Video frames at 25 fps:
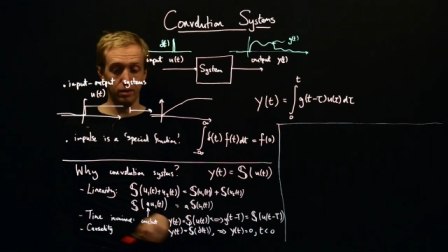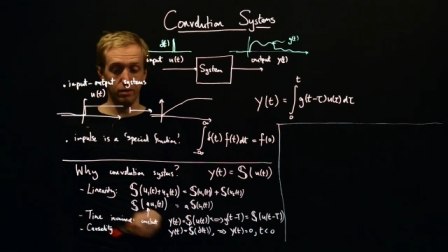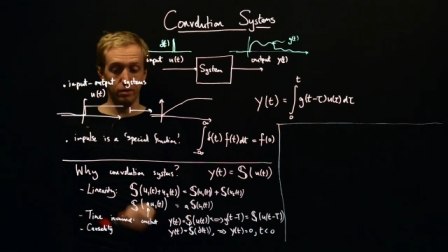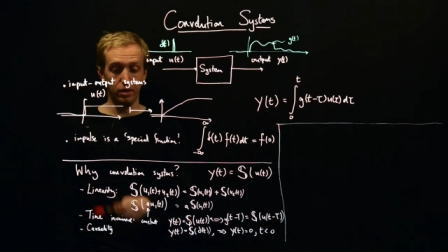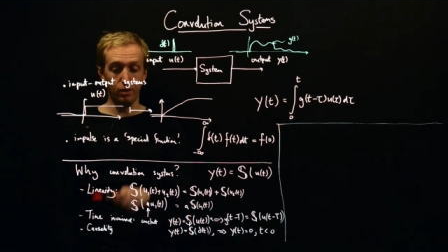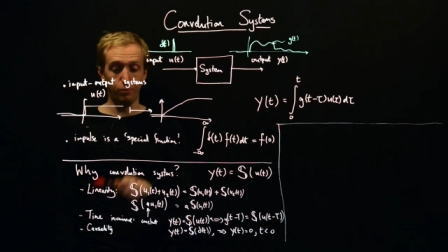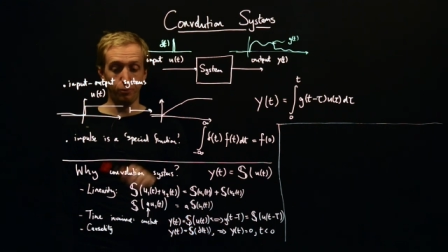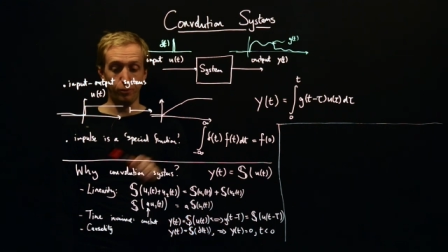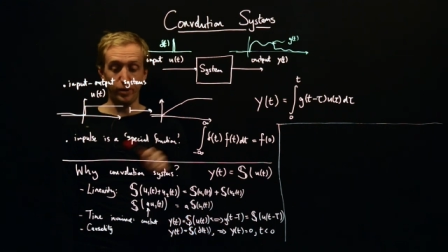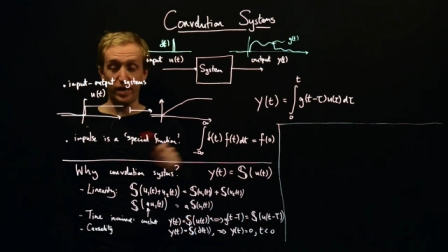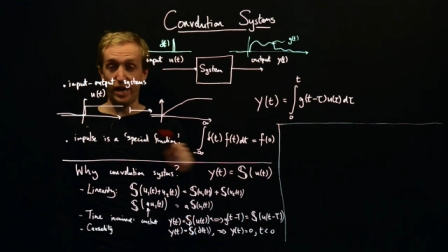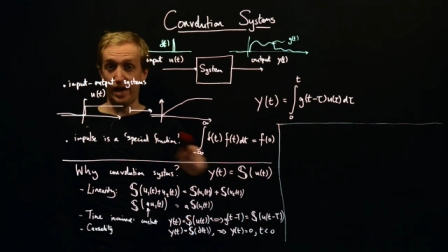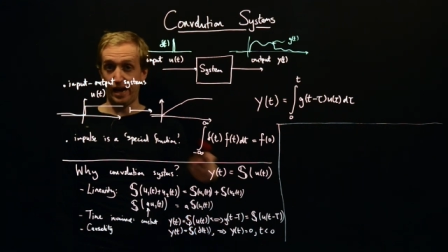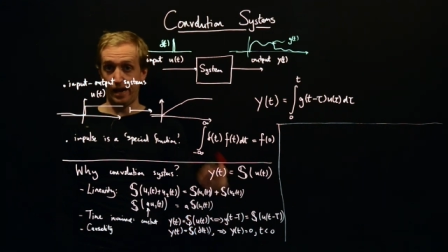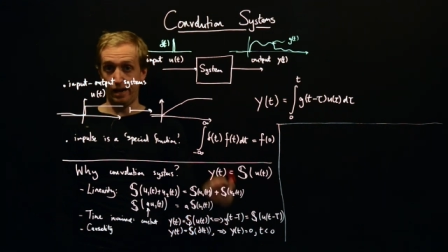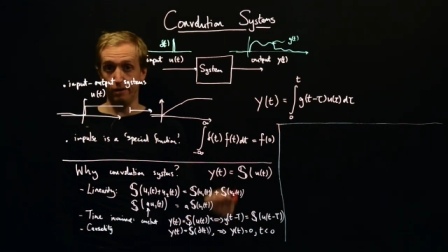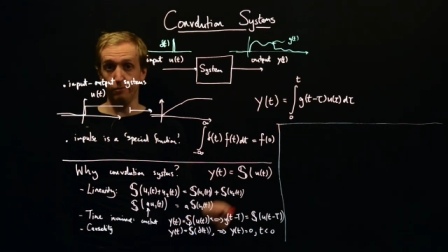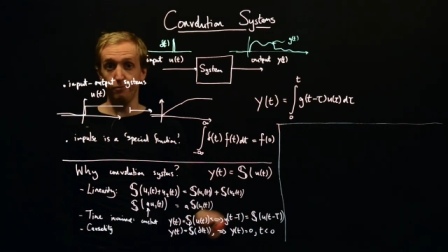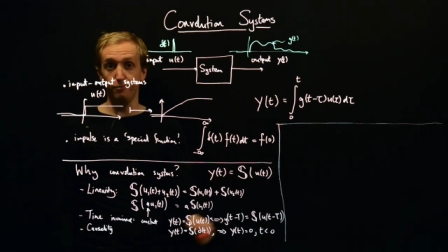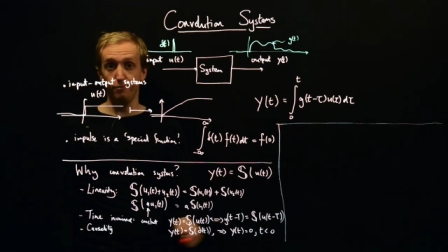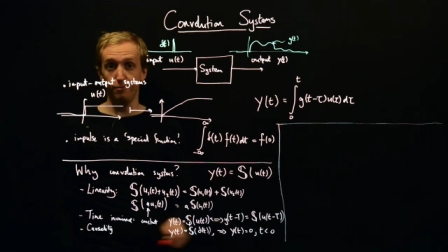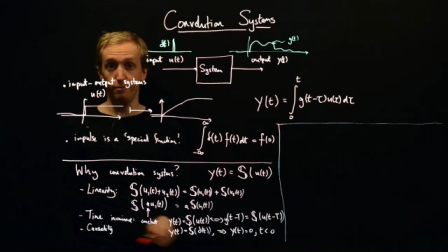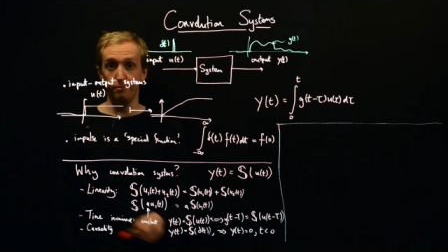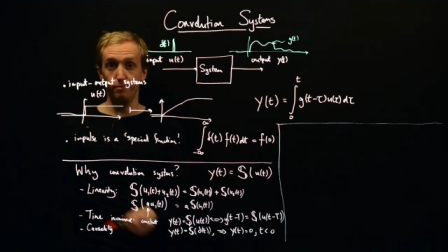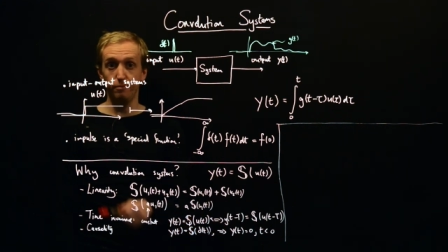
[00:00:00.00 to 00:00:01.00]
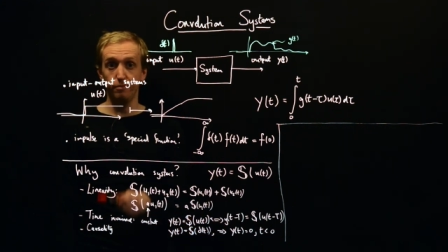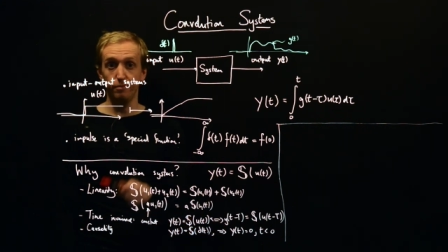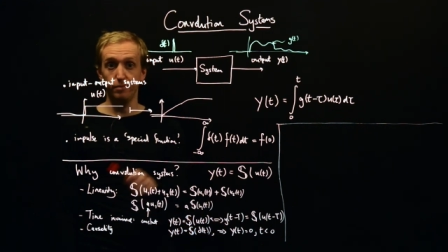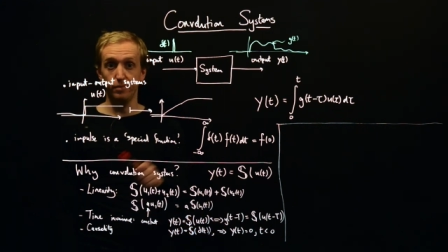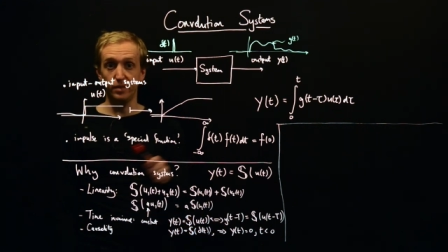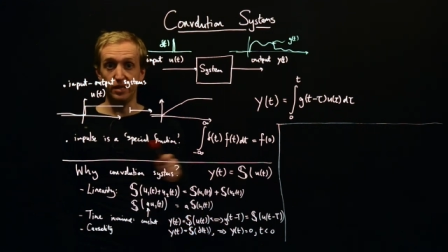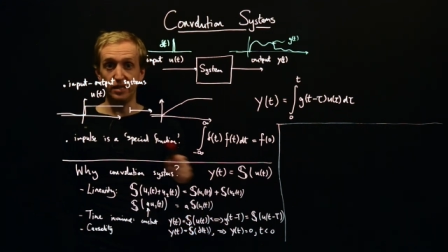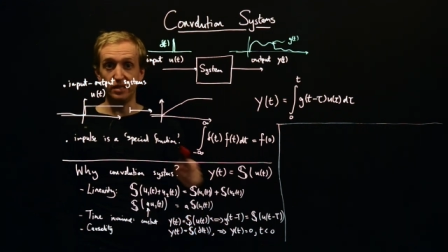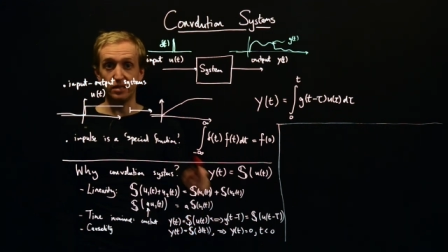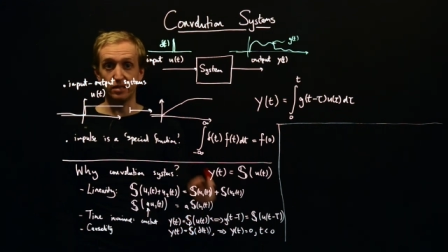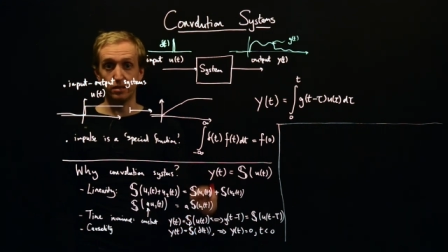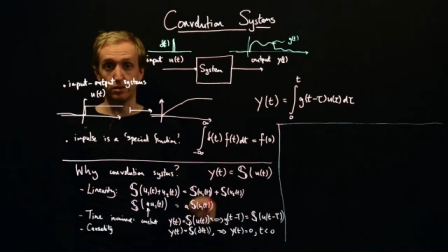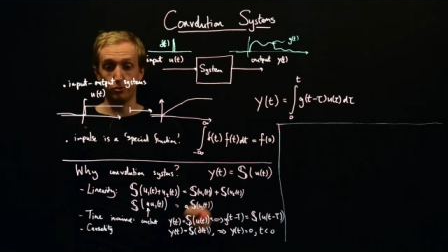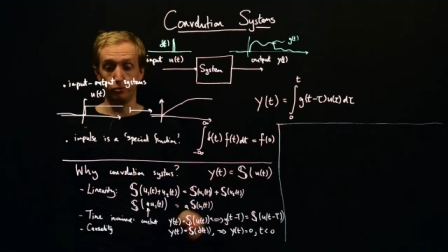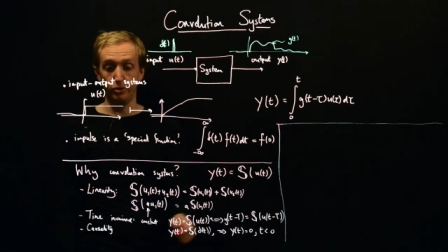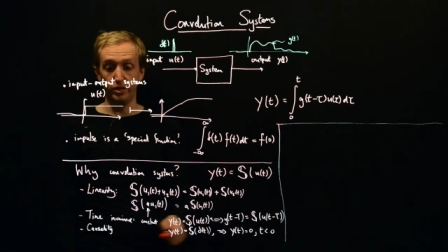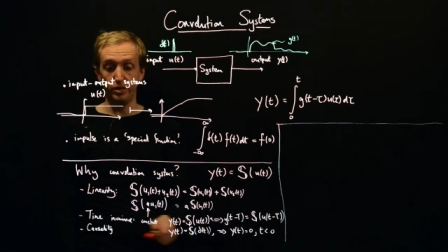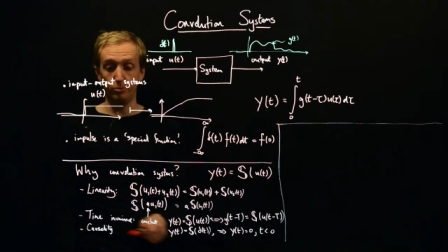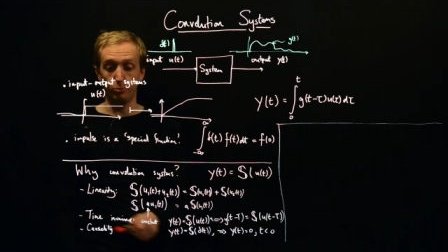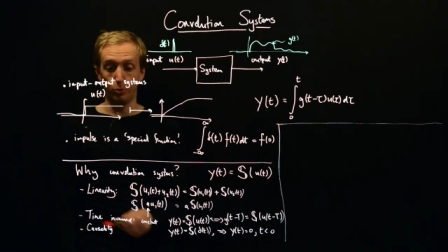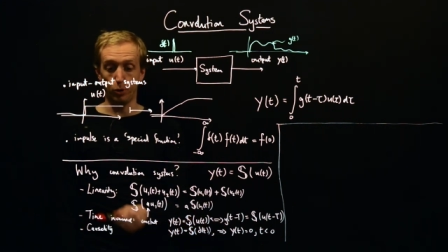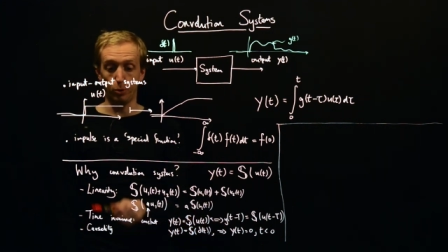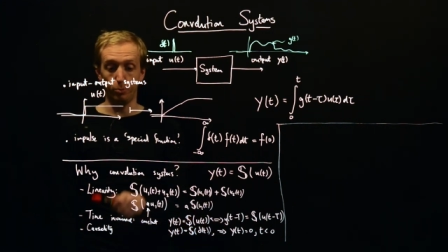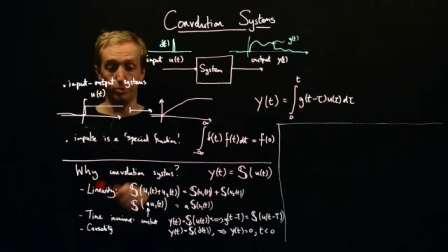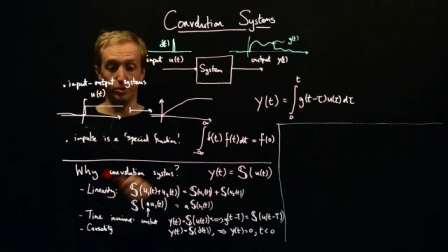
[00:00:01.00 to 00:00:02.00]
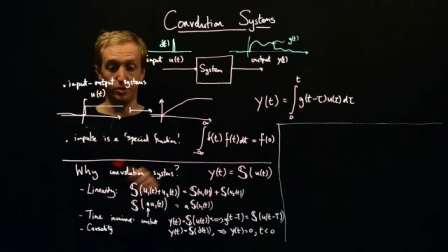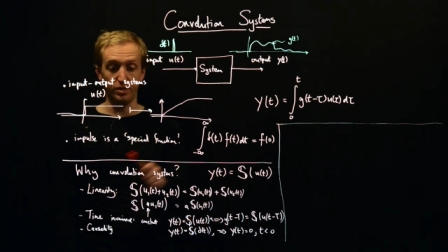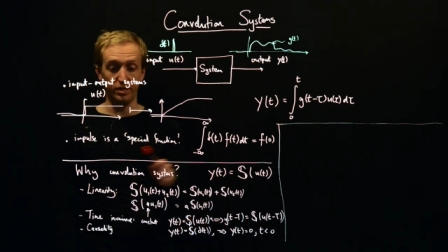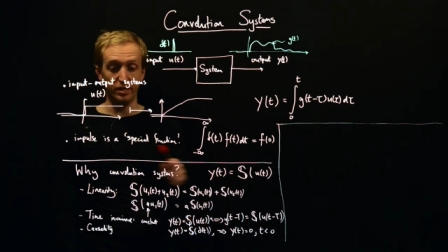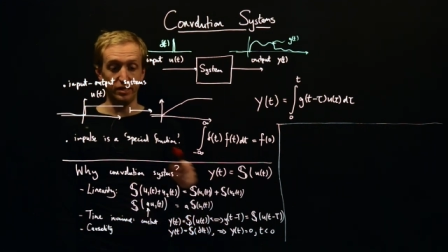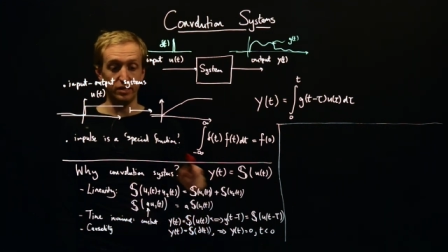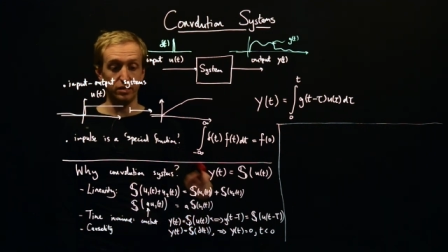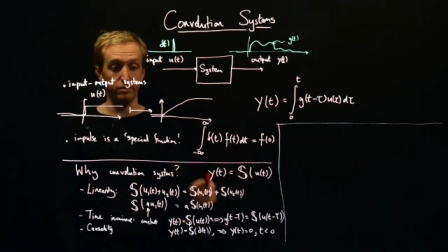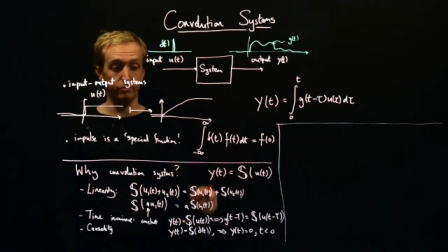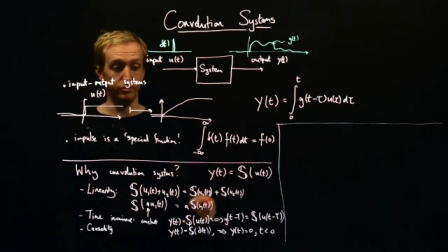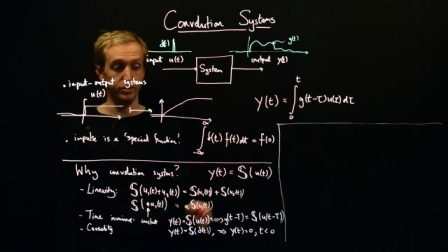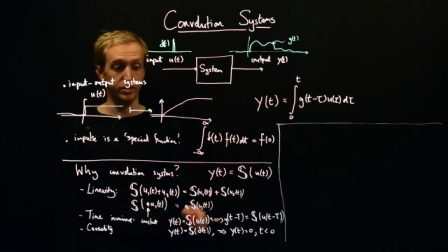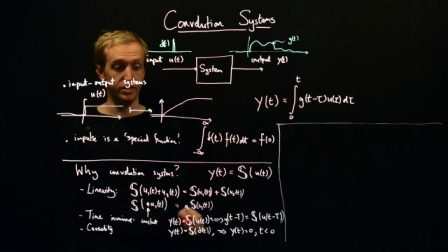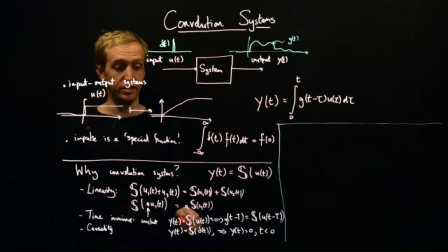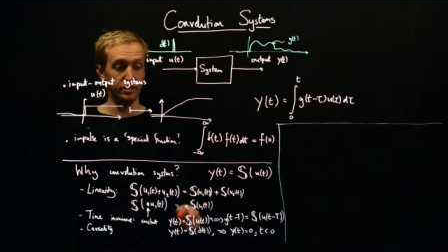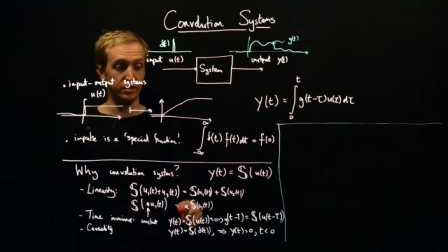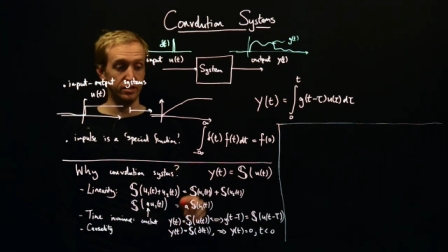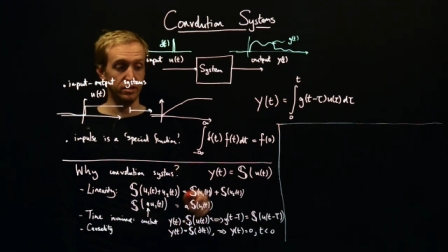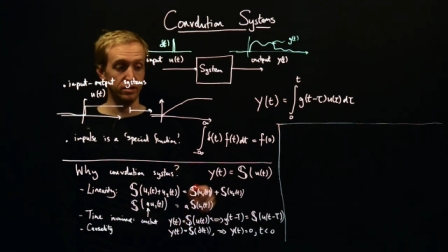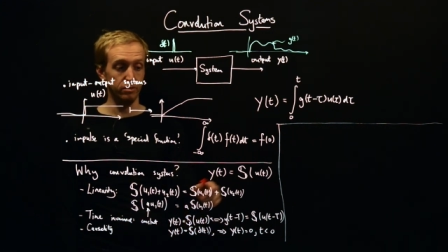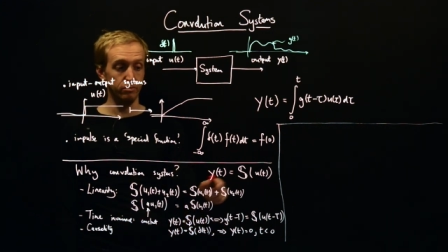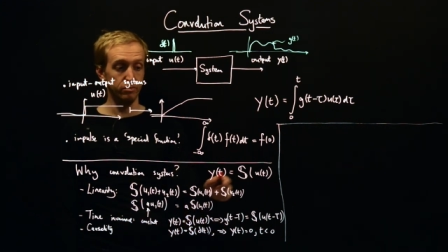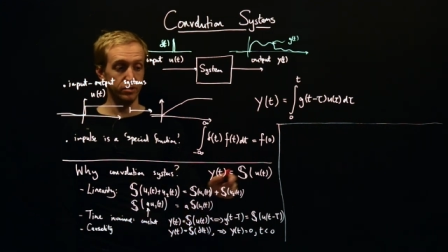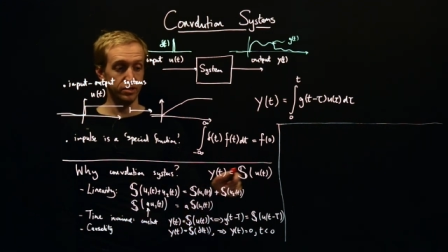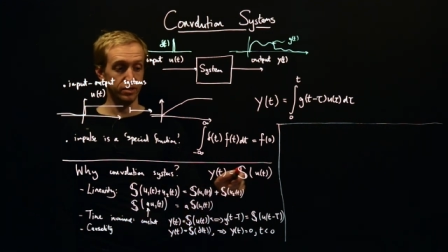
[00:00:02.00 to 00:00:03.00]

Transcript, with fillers: if we have these three properties of a system.